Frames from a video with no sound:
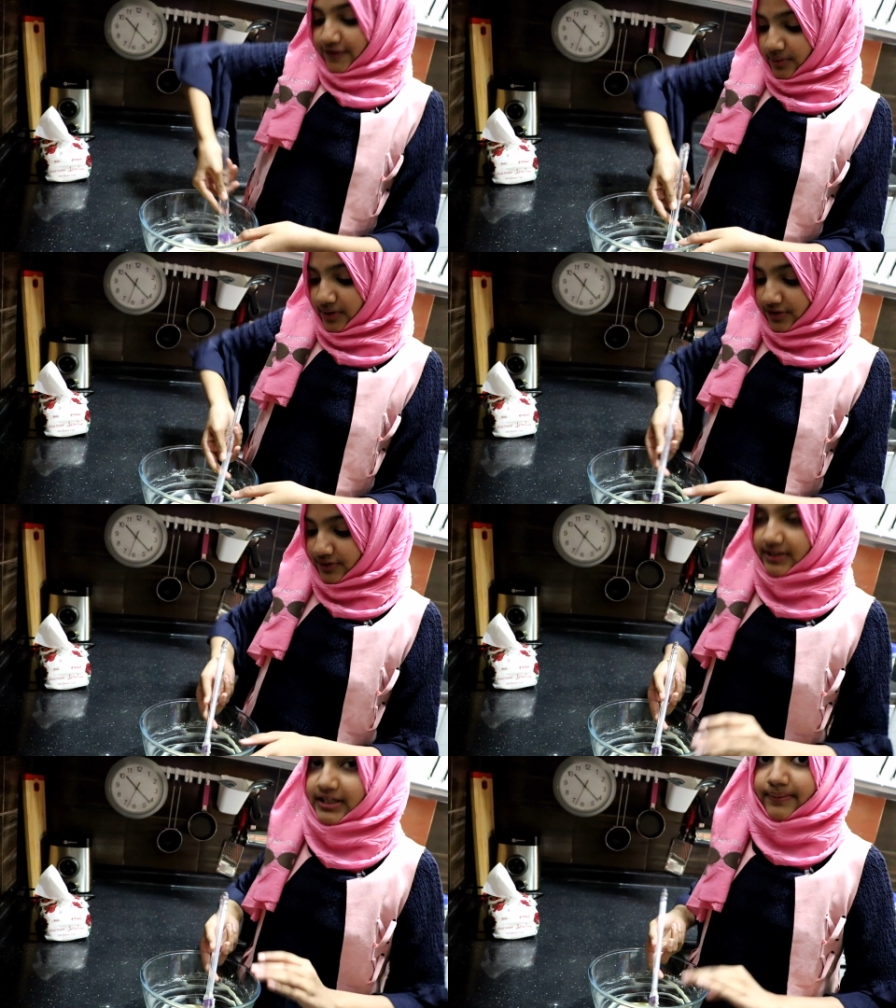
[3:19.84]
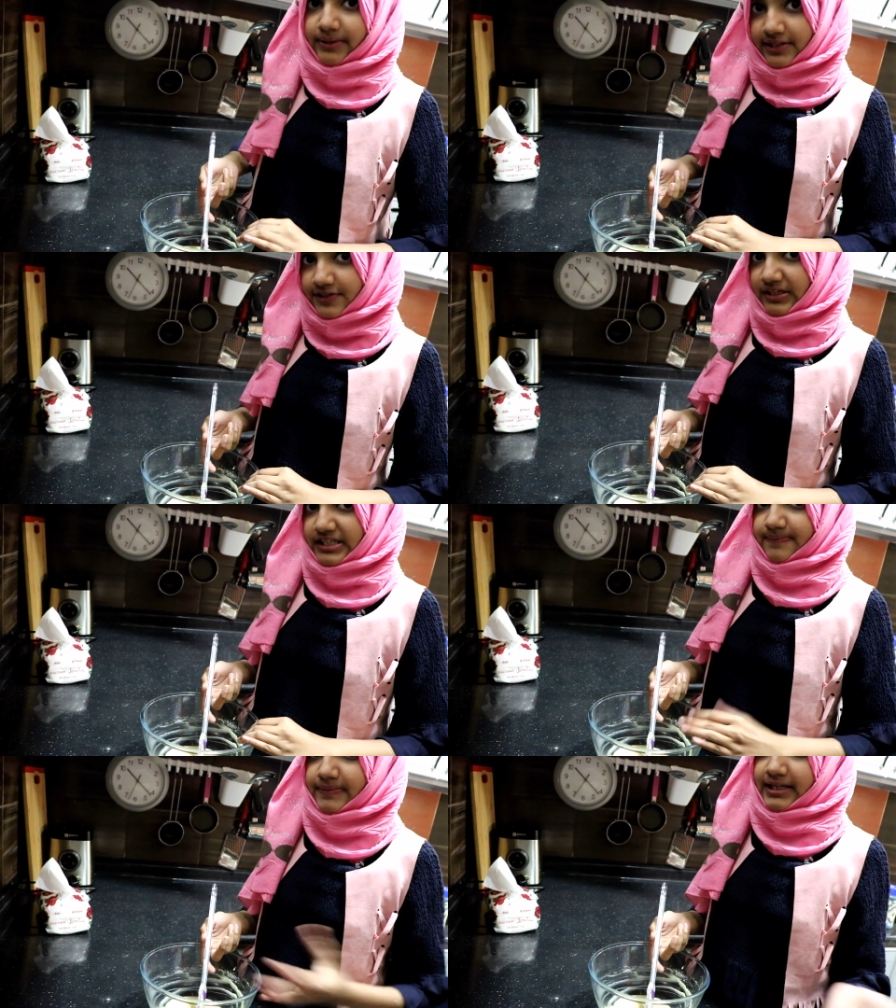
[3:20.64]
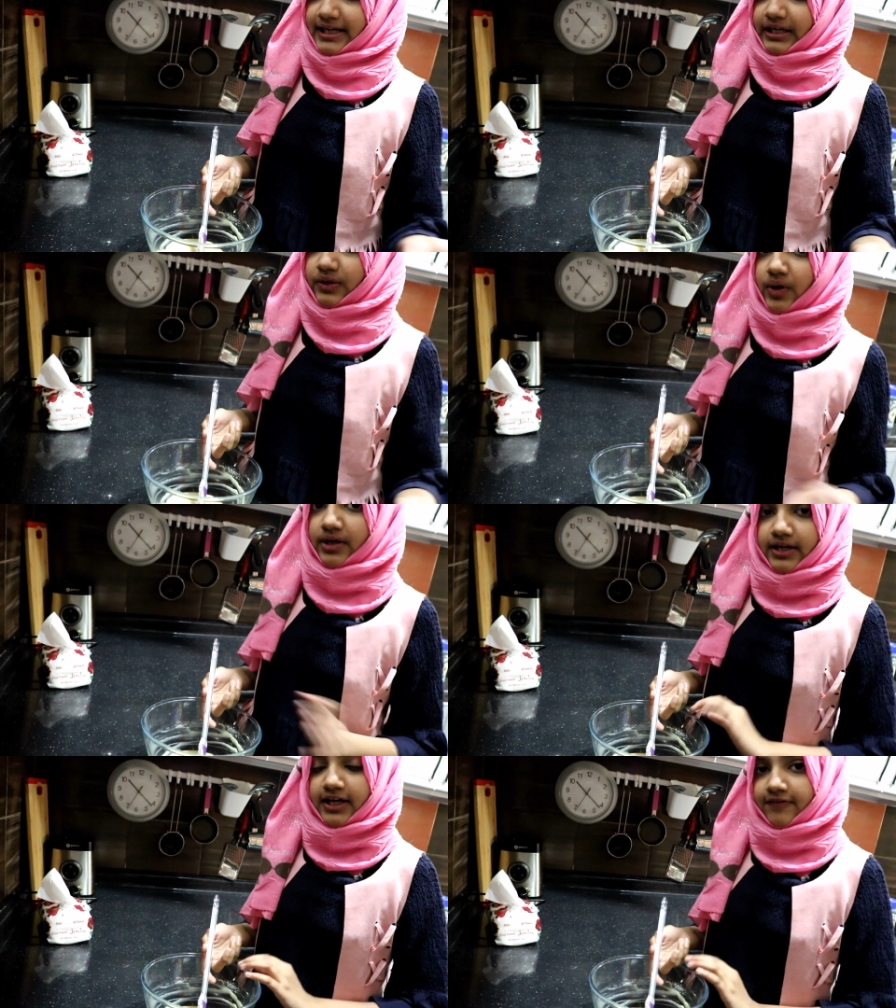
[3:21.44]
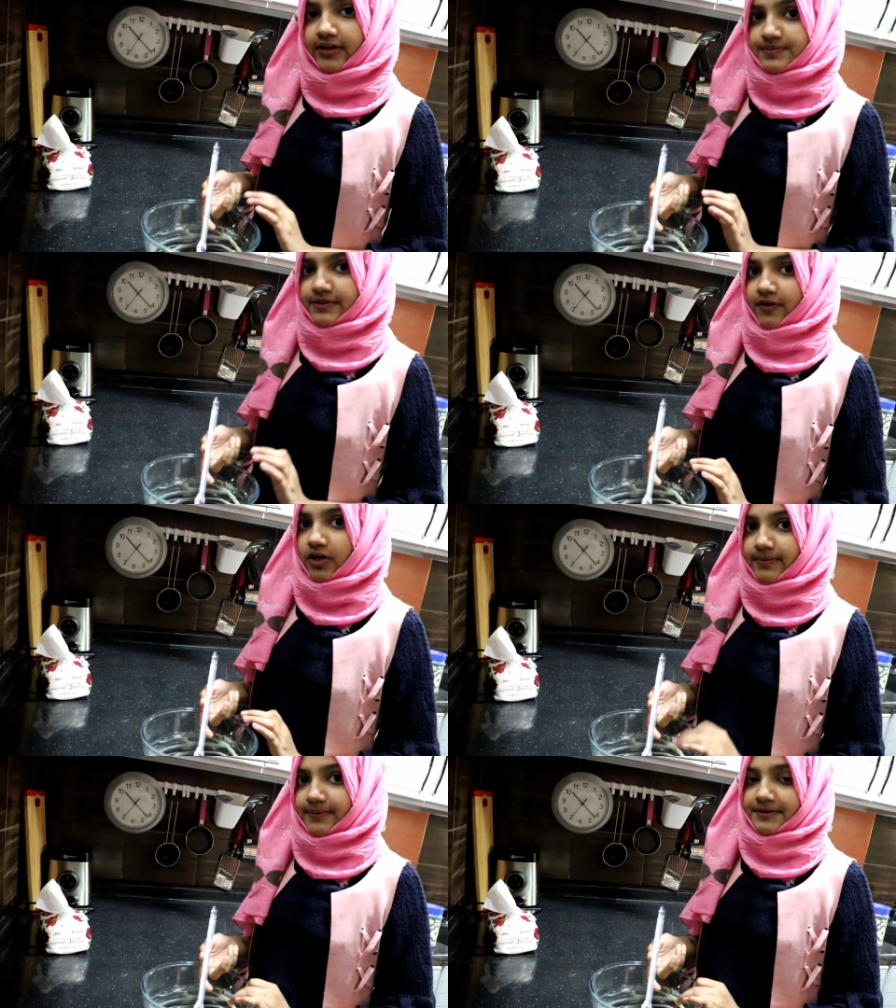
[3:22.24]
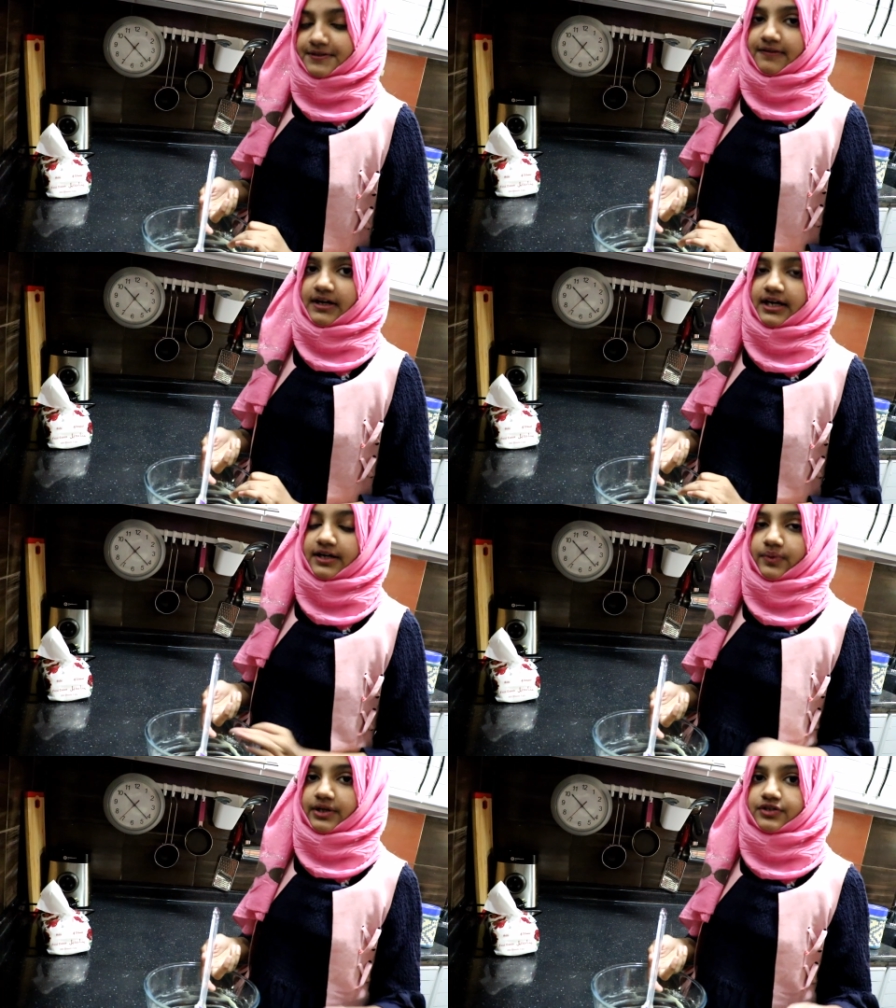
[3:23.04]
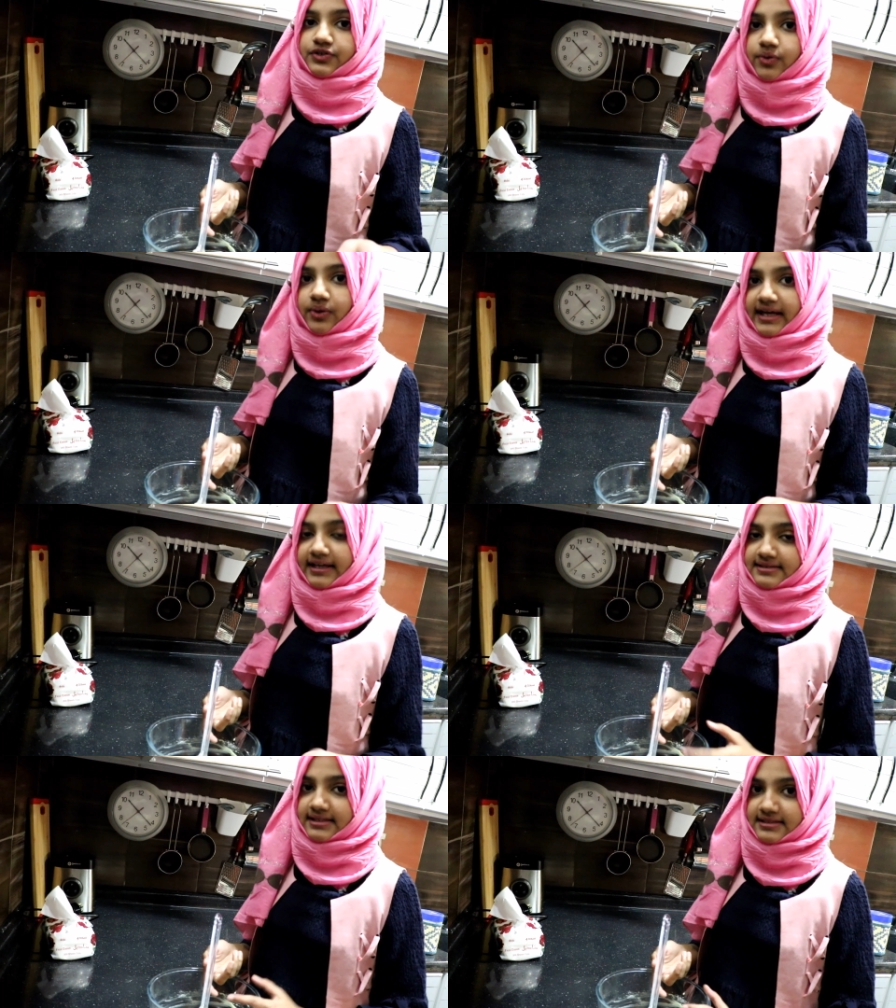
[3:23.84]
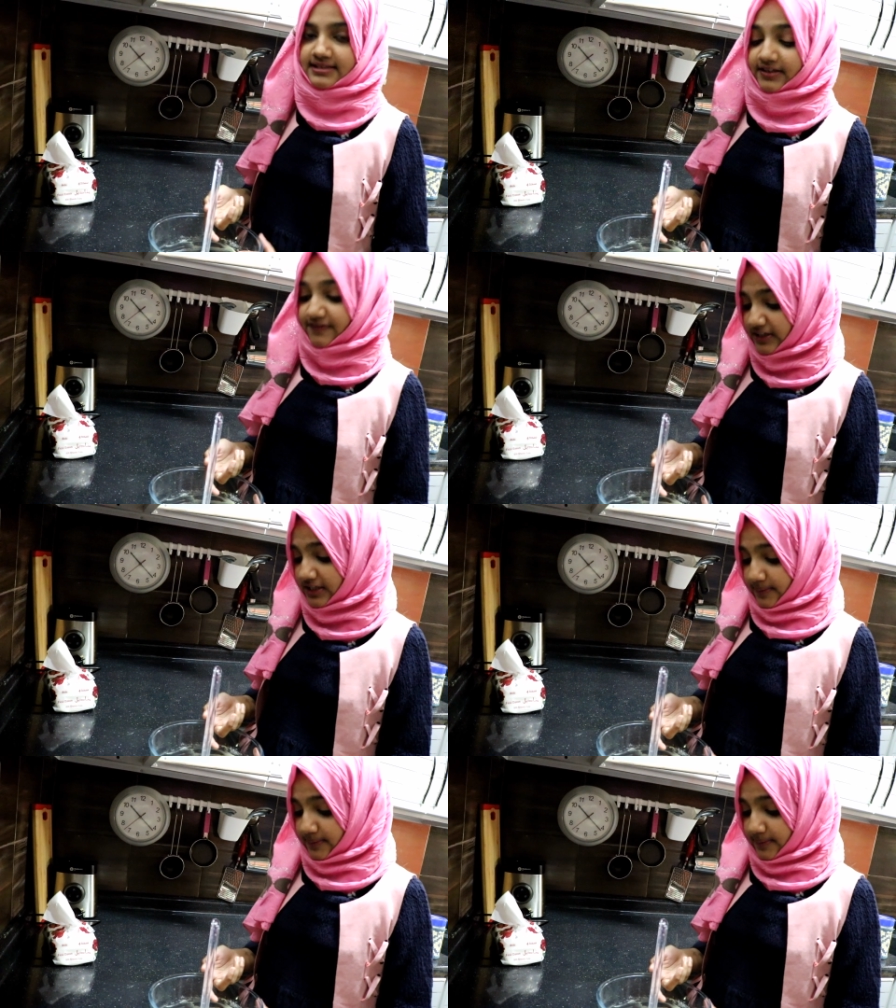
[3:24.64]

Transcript: if you want, you can double this recipe, like 1.5 cups of all-purpose flour with 2 eggs and stuff,